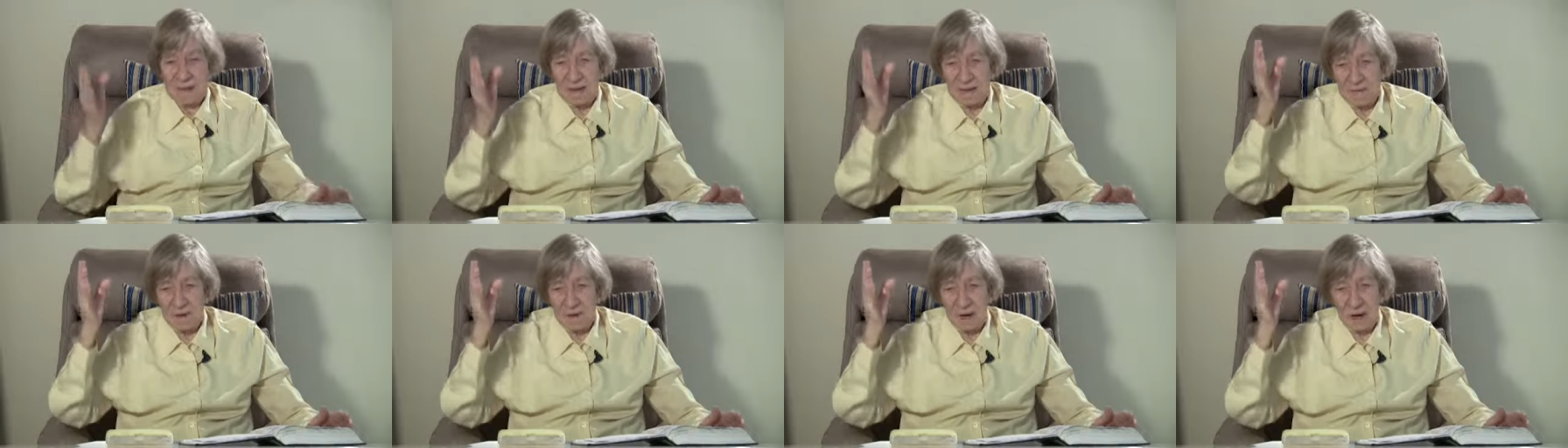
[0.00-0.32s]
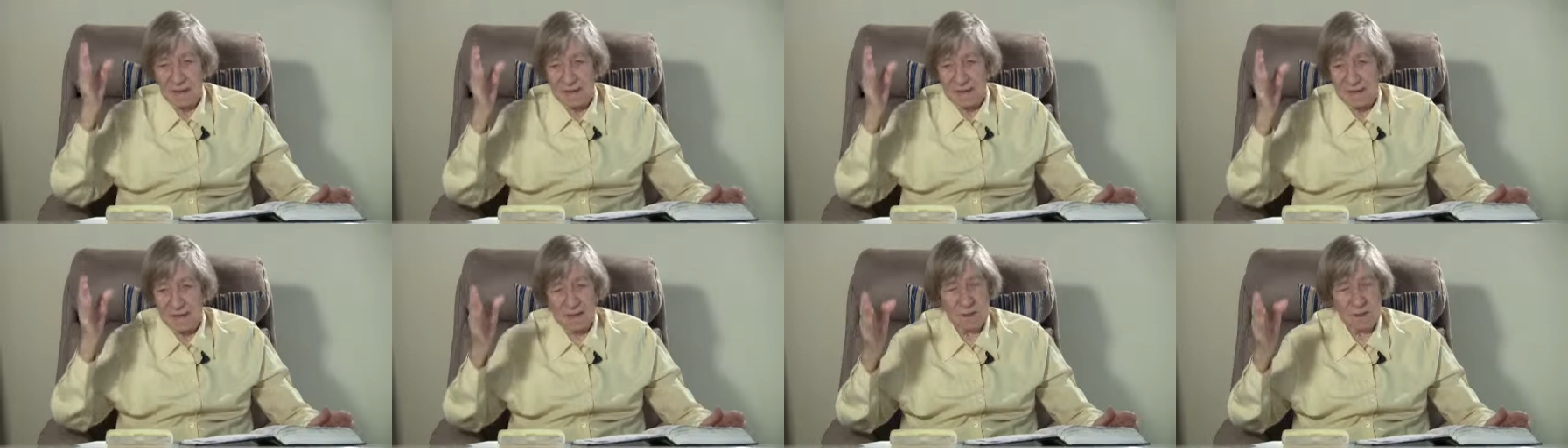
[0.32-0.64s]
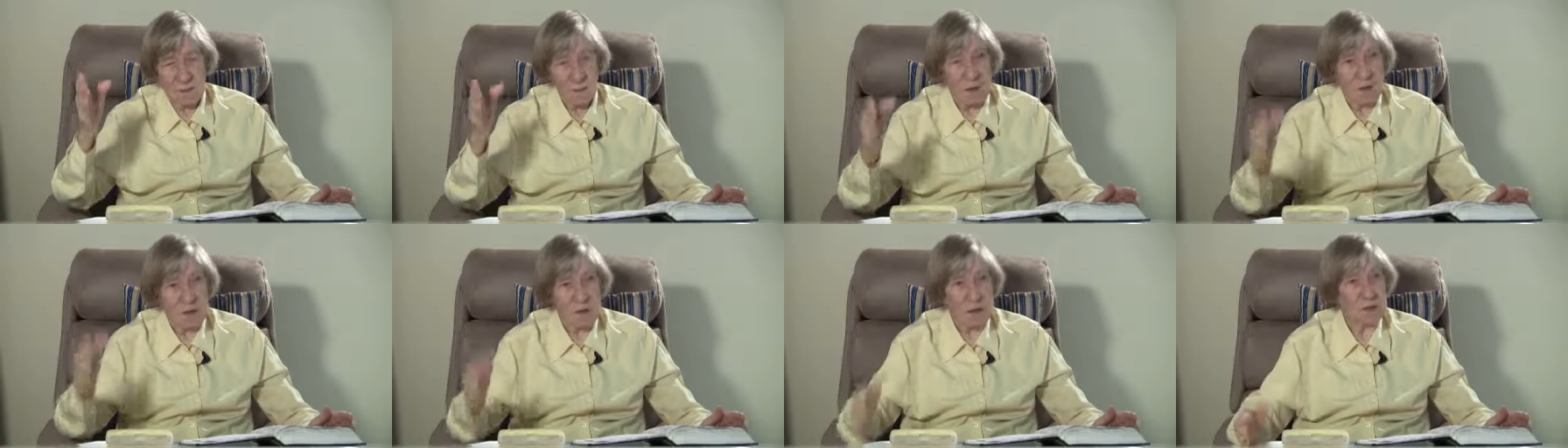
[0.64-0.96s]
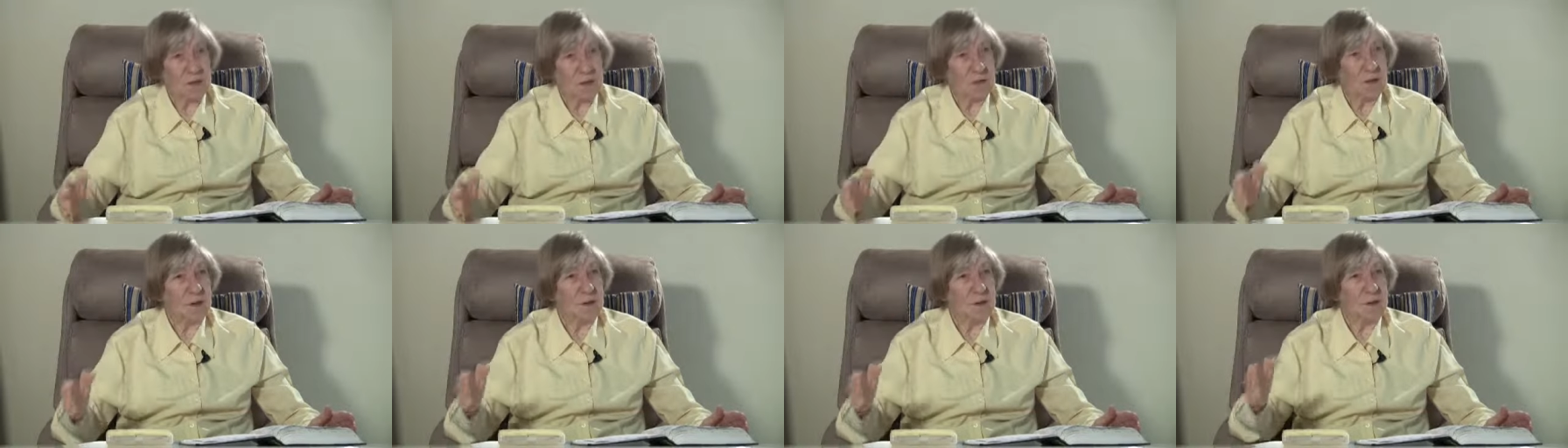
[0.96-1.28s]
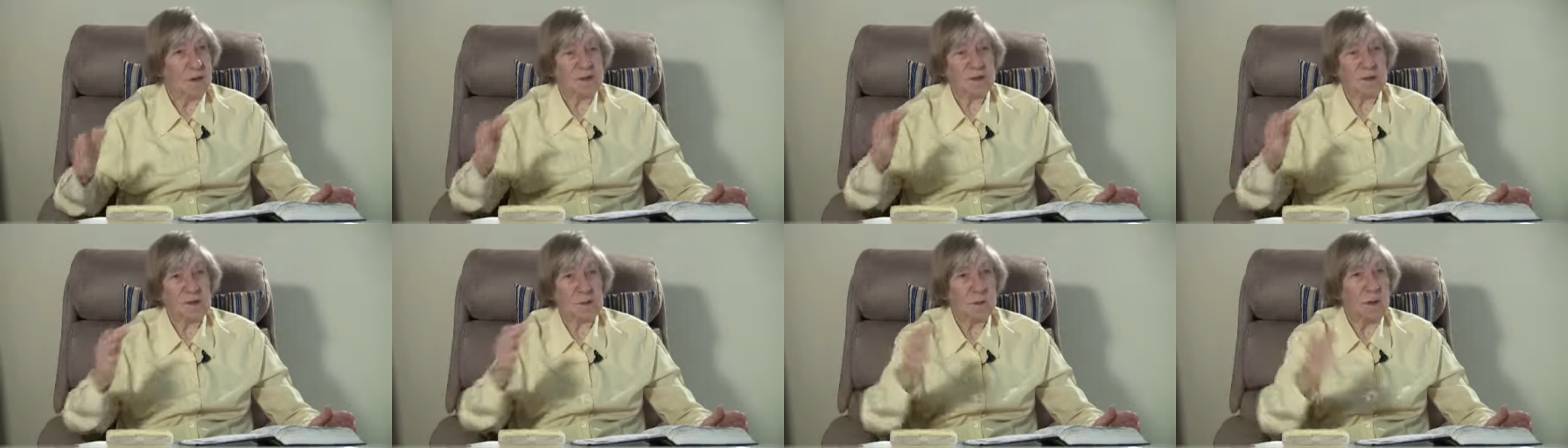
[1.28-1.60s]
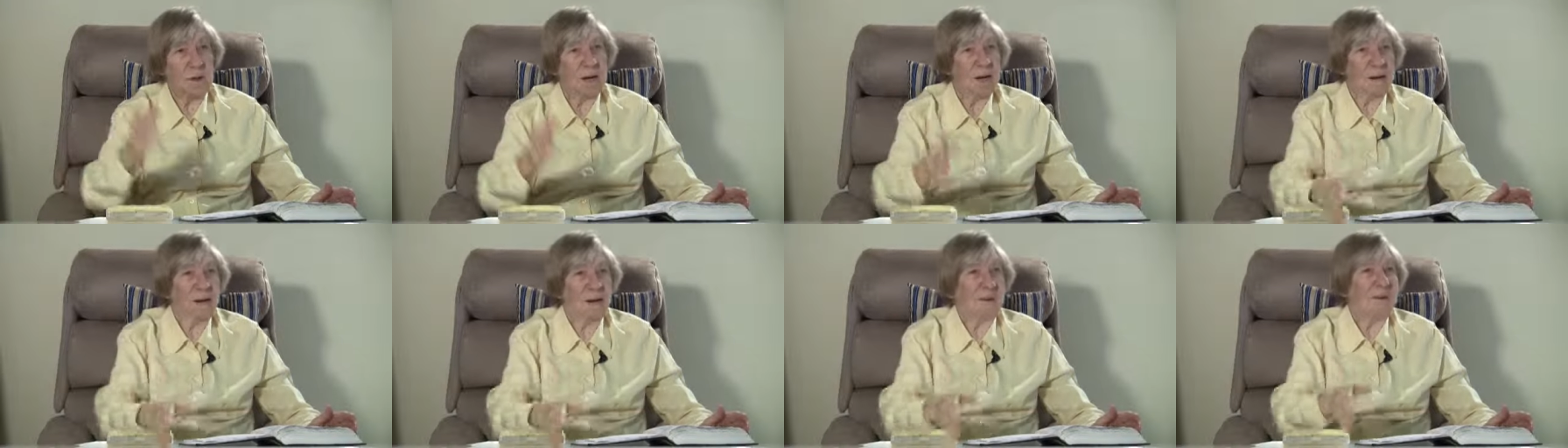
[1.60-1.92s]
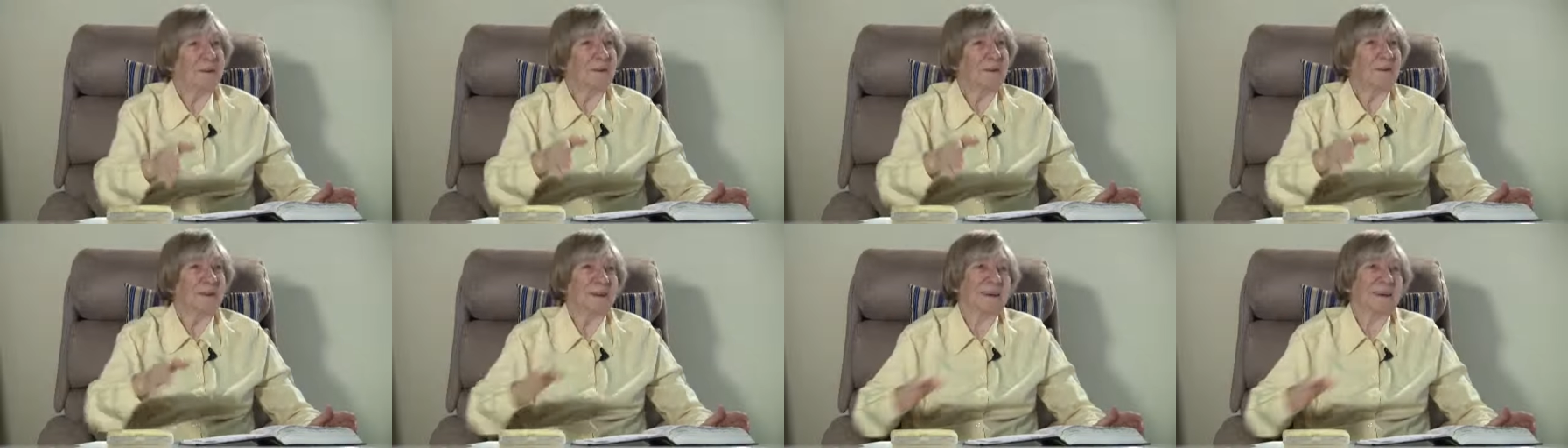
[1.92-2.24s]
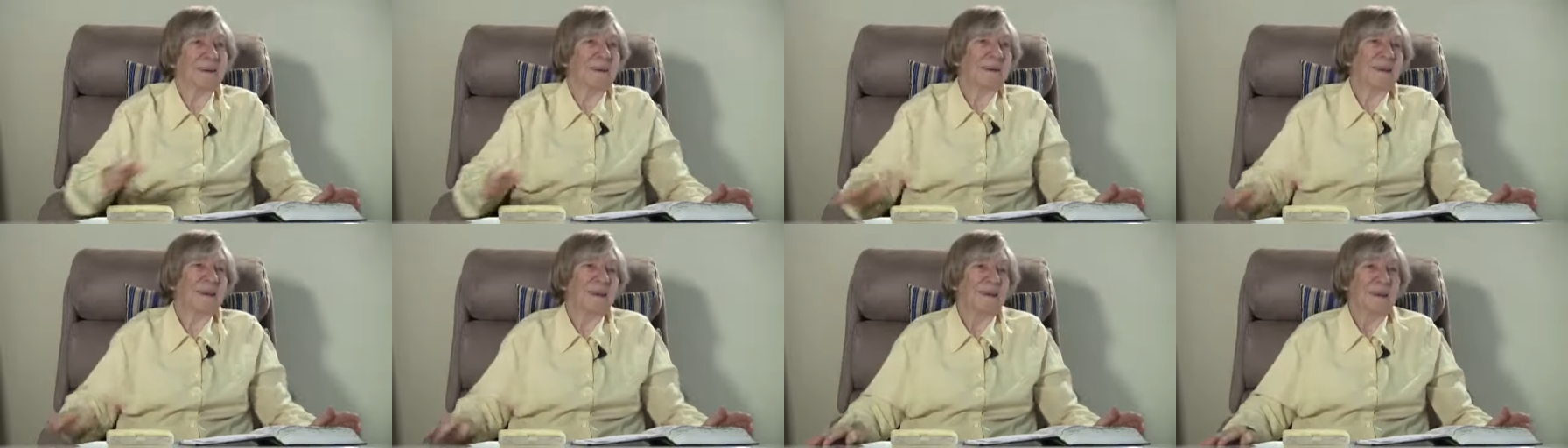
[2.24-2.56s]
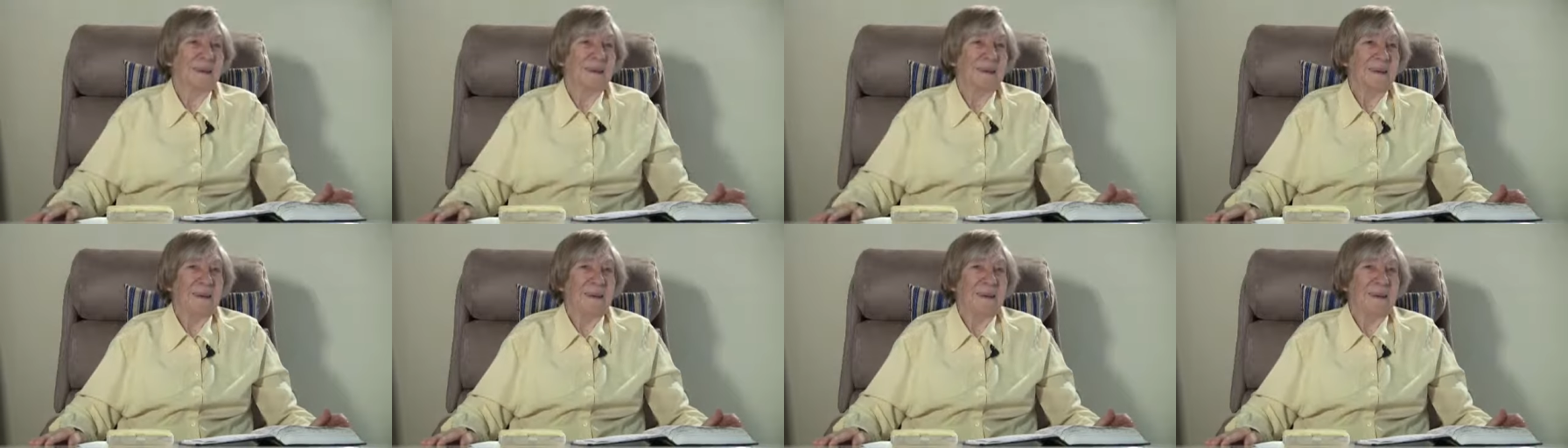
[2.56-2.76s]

If God says we should do this and we're not doing it,